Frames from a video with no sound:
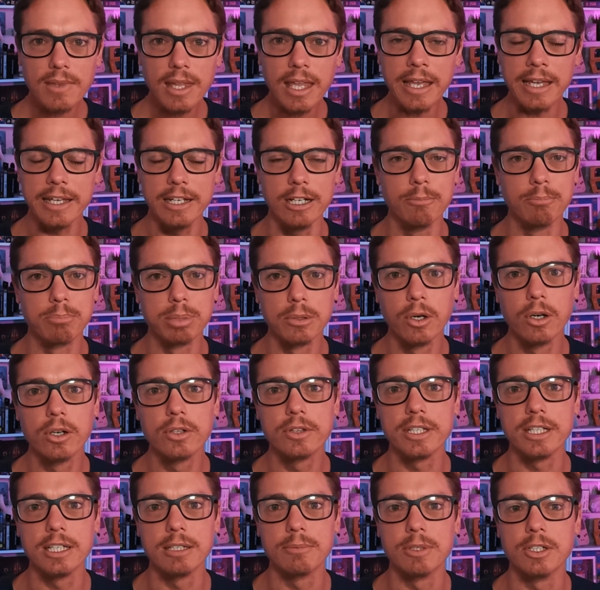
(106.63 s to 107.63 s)
and it blurred
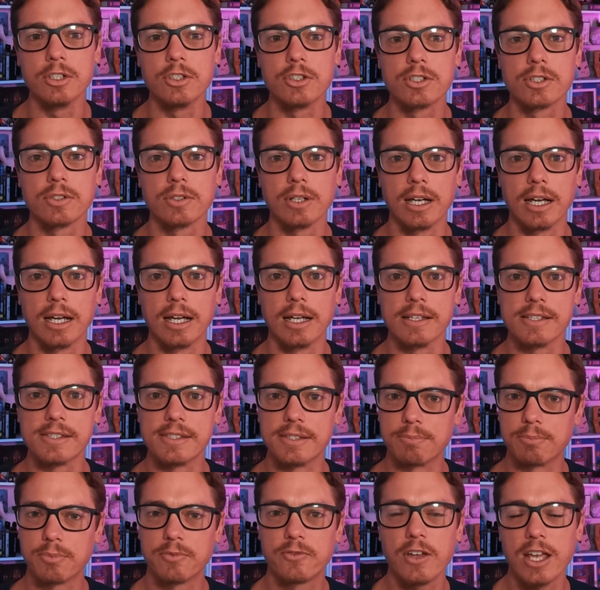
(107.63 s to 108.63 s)
the image
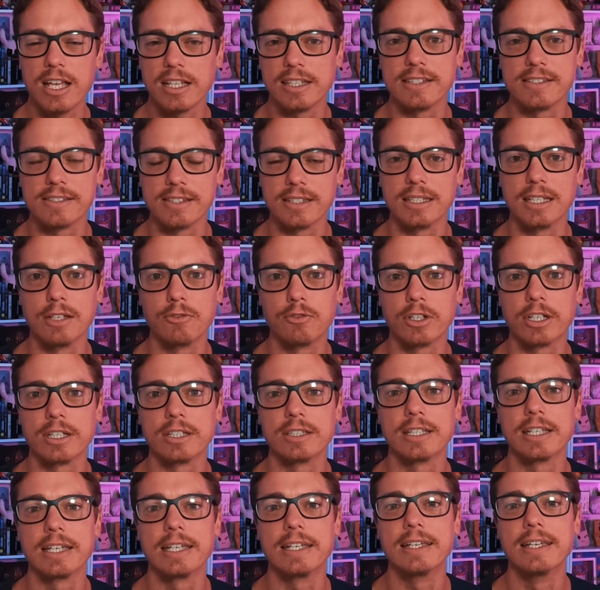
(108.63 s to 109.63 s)
fairly
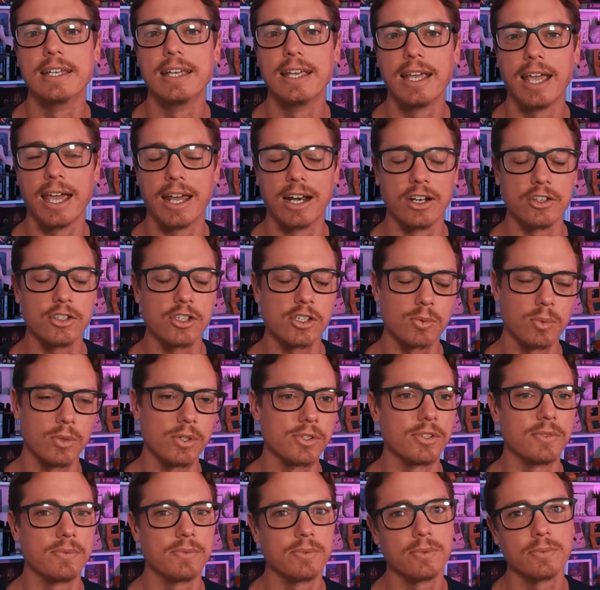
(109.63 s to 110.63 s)
significantly, and I just
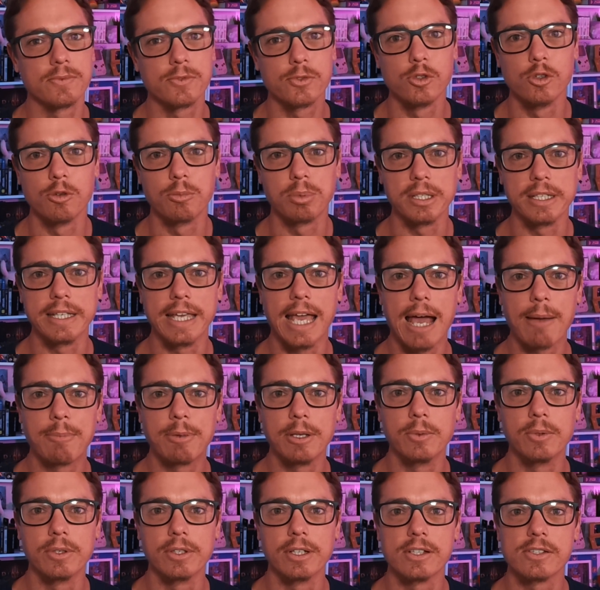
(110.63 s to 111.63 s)
wasn't superly
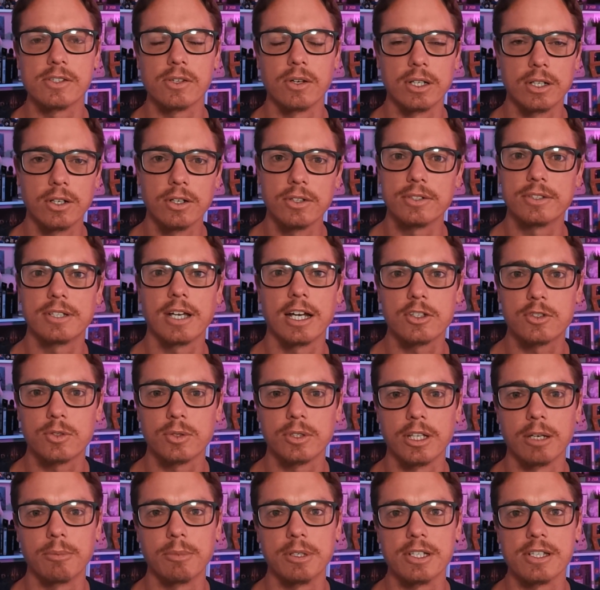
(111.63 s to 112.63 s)
happy with it. So I got in touch
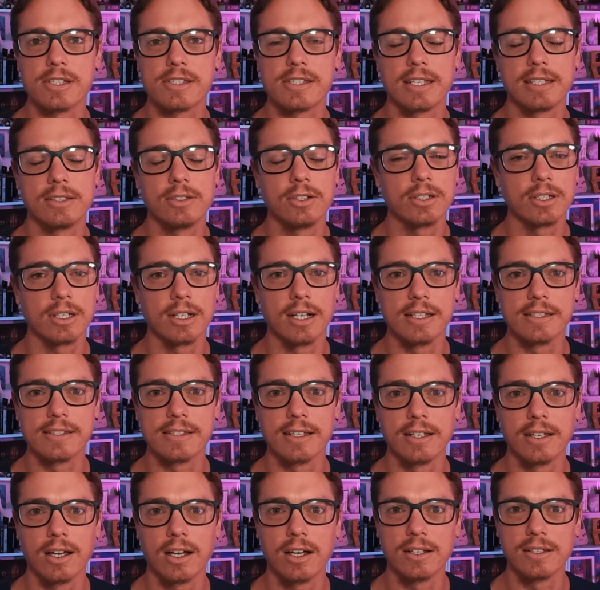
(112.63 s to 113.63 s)
with them and just said, look guys,
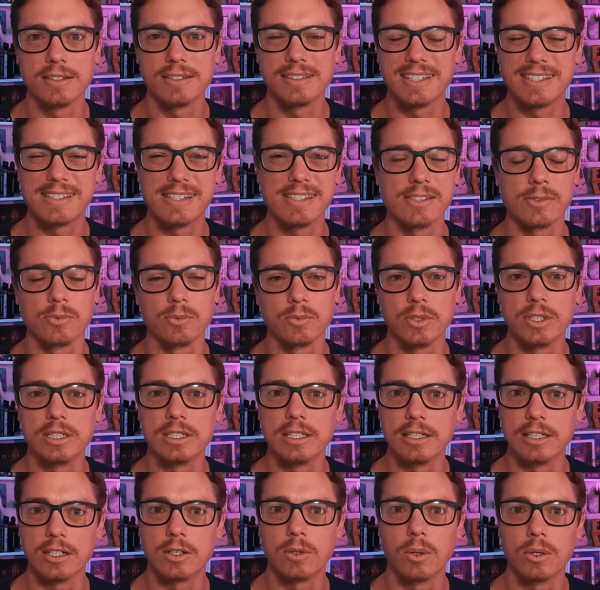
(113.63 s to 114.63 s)
this isn't
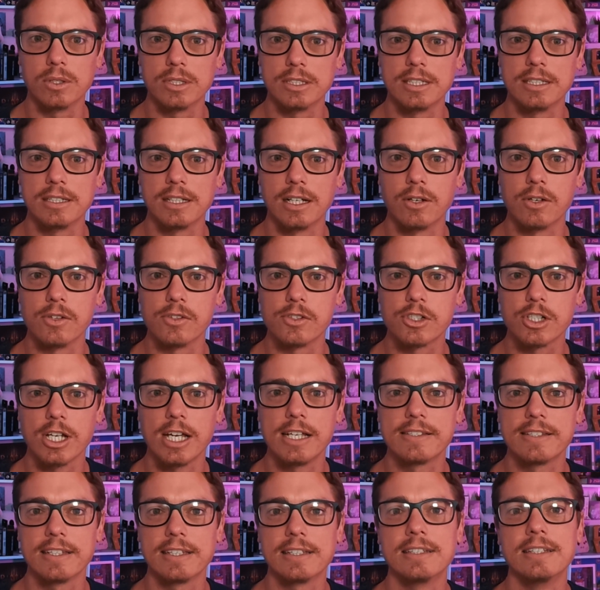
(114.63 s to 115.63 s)
really the quality that I was
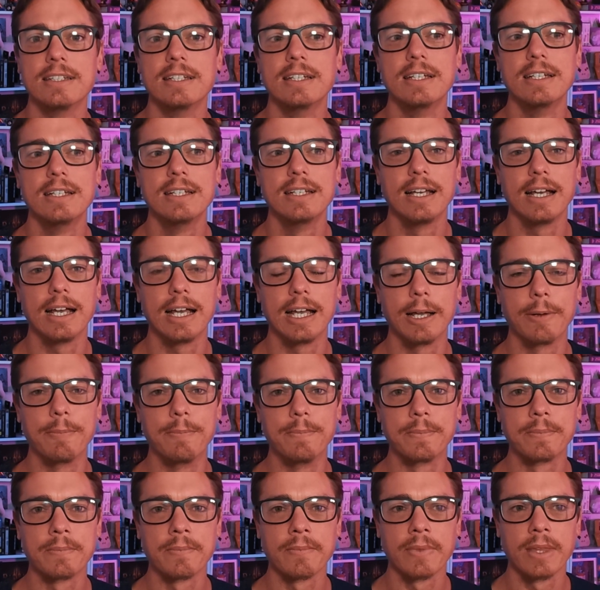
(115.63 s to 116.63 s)
chasing.
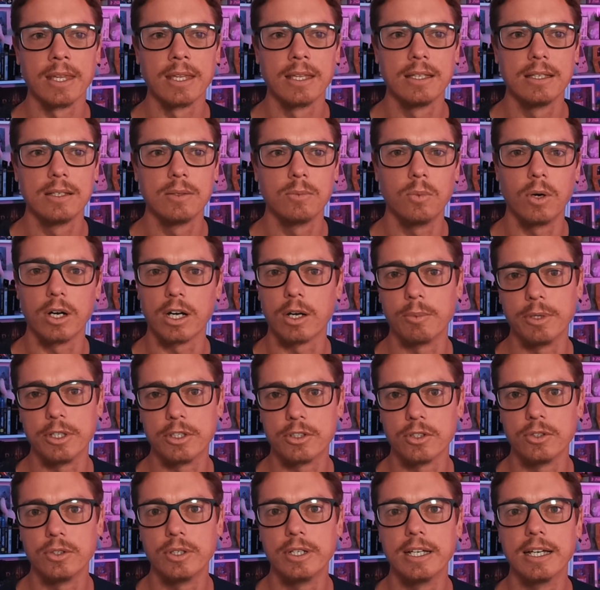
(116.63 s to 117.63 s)
What can we
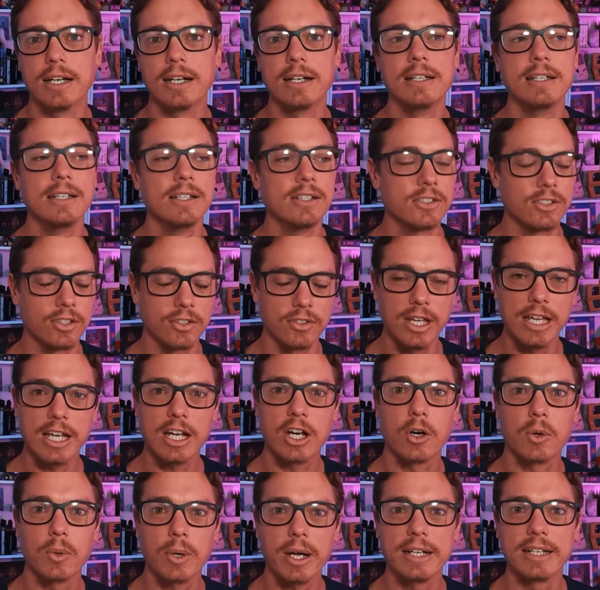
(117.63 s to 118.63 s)
do here? To their
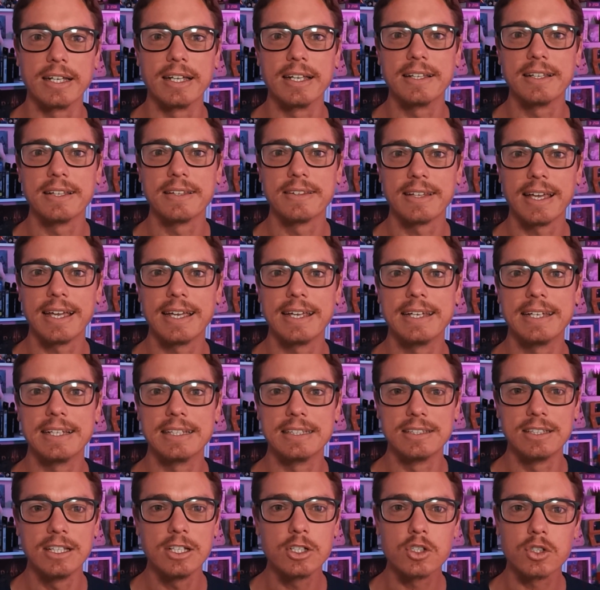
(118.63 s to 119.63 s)
credit, they
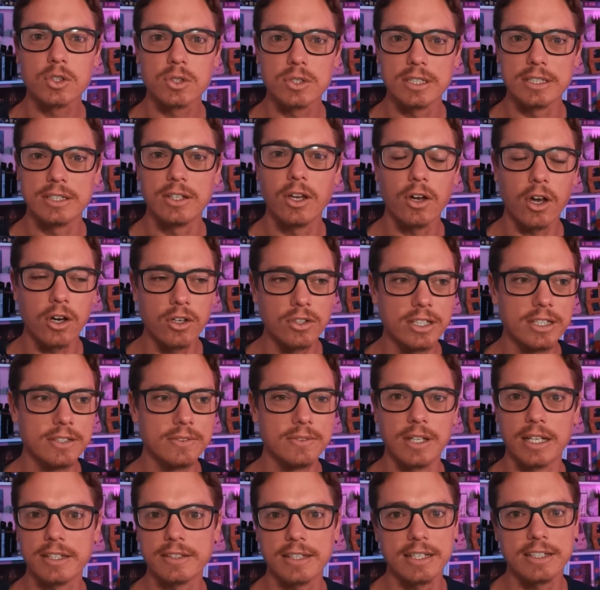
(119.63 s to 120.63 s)
literally, not only,
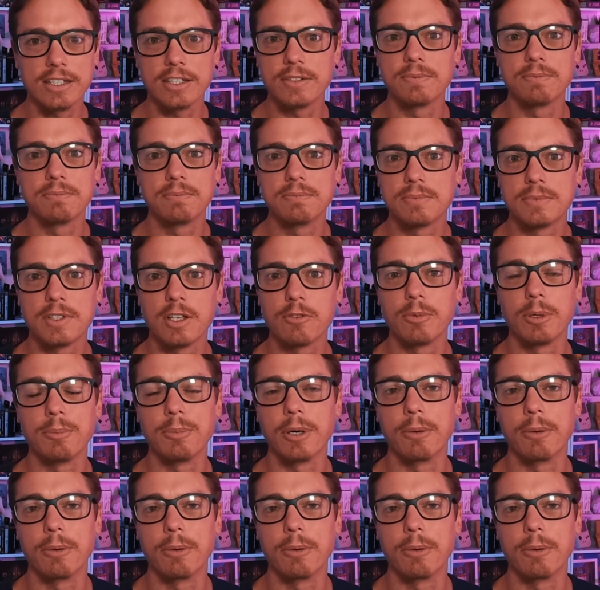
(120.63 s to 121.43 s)
like, they didn't give me my